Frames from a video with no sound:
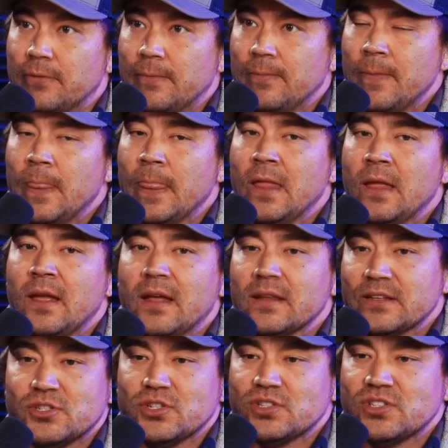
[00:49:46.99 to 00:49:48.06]
and
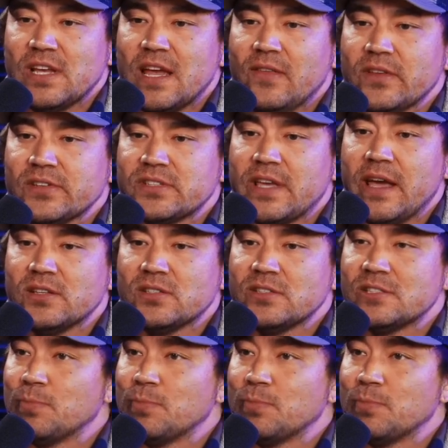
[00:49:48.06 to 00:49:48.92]
let's just say in this case it's